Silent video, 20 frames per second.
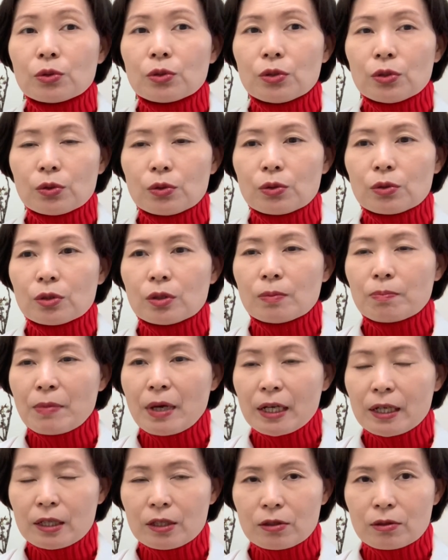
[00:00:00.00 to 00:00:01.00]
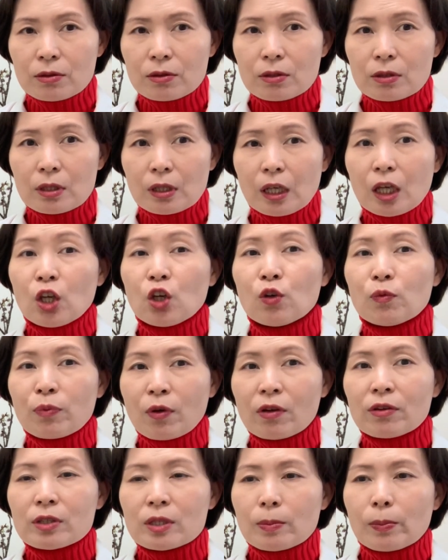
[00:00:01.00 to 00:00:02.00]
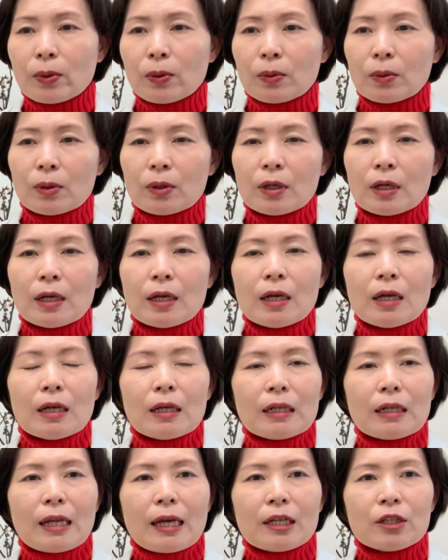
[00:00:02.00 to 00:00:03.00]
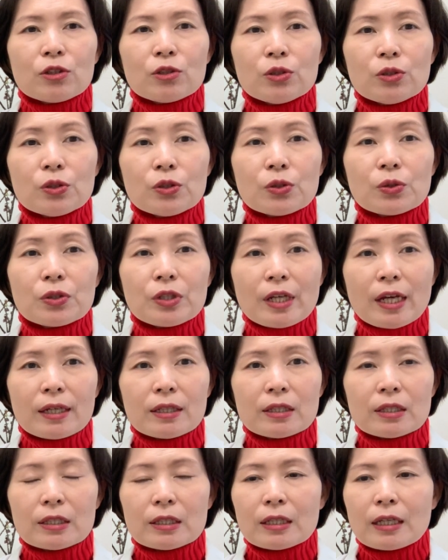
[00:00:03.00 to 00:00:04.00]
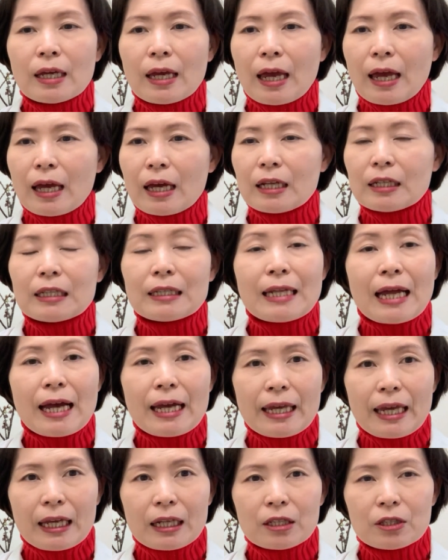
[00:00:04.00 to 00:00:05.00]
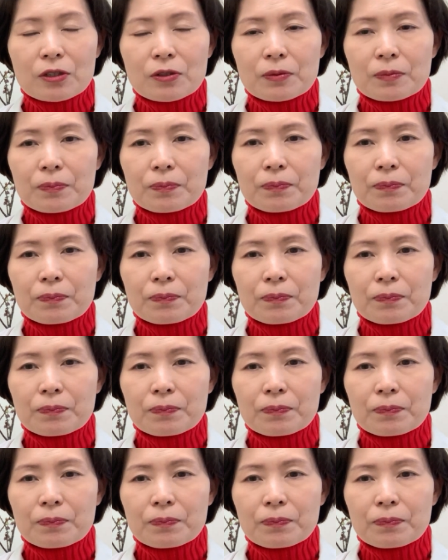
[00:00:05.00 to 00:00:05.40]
to use medicines if possible, like nutrients and diet.